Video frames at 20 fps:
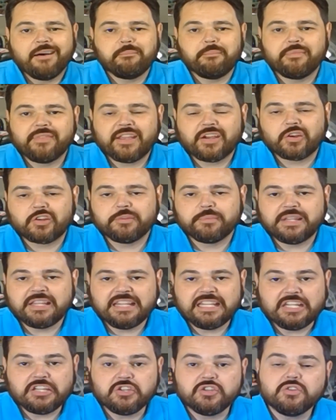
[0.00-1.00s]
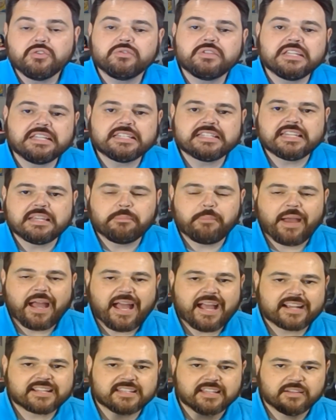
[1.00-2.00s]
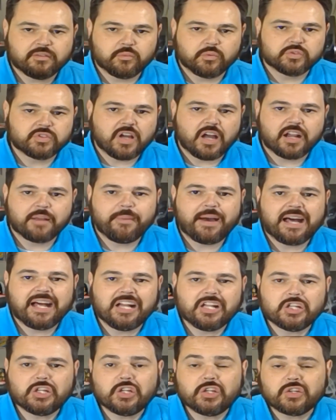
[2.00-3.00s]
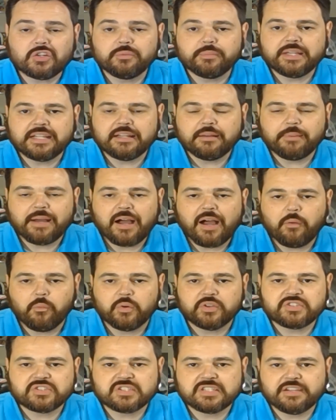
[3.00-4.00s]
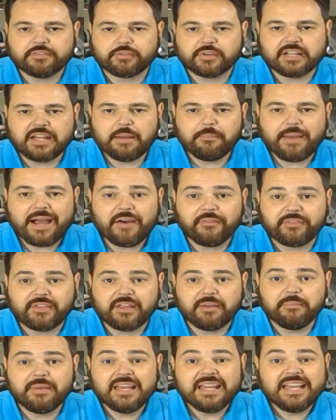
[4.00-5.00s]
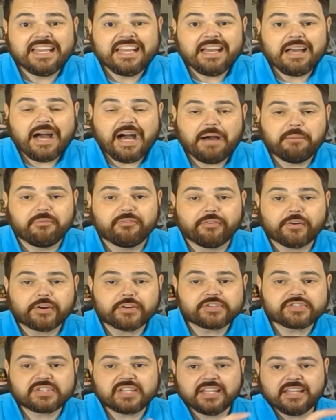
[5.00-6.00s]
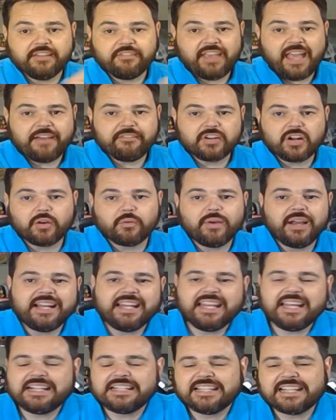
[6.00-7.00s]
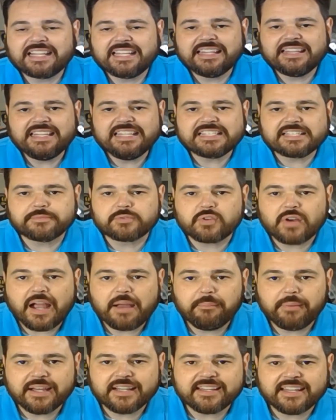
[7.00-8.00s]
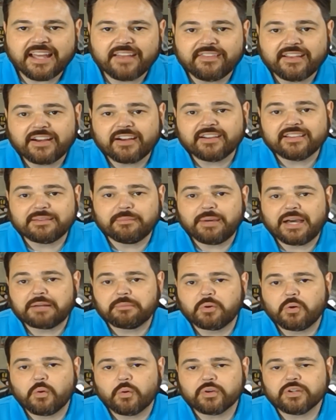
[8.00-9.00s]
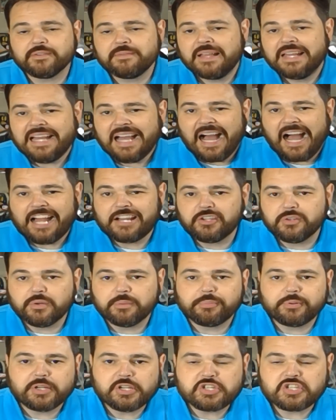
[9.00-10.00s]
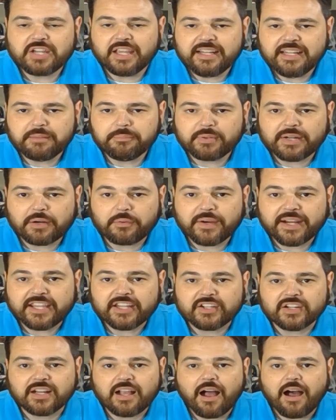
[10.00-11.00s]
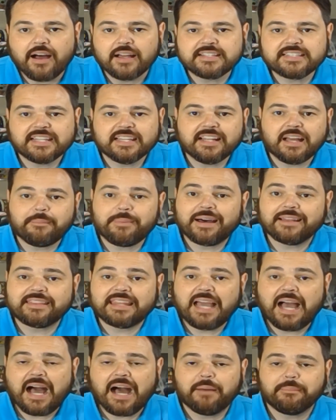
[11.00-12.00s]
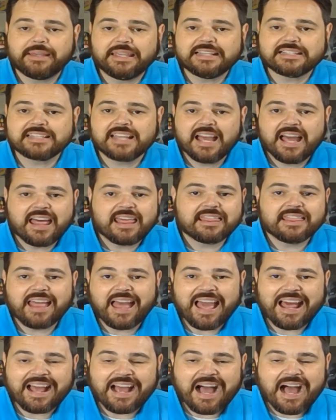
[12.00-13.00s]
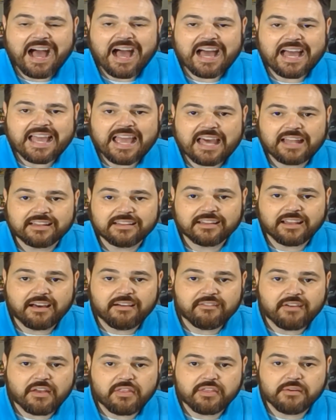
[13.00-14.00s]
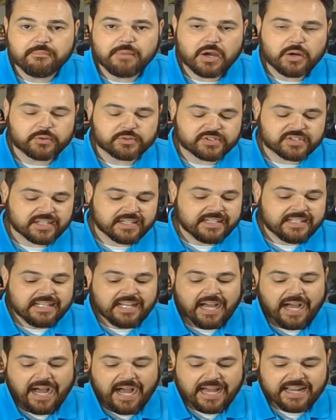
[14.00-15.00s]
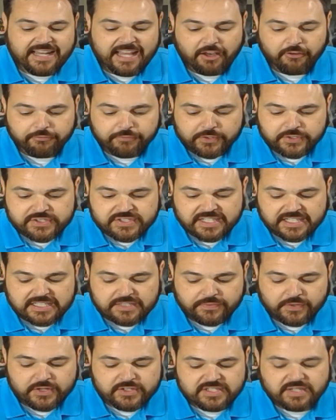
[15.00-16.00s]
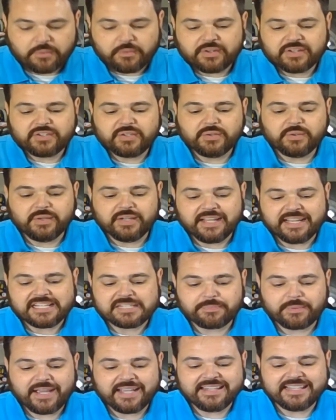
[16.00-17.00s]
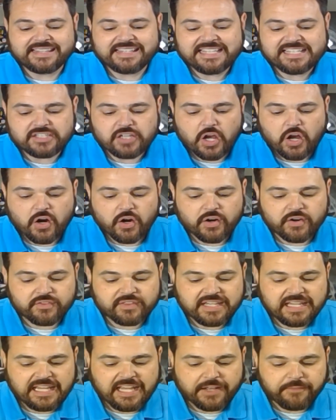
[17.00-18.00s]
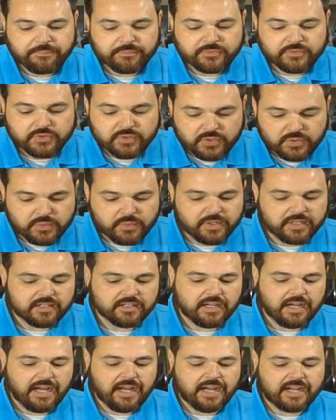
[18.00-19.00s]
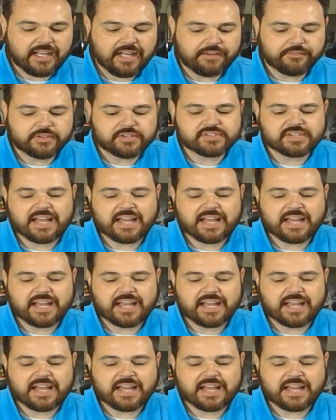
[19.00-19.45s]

They're going to be the new DC packs, and we'll talk about a little bit about what's different about them. But first, if you haven't already, click the subscribe button down there at the bottom corner. I do appreciate it. Put out regular content about the hobbies that I love the most. Now, first things first, I want to explain that these are the new covers.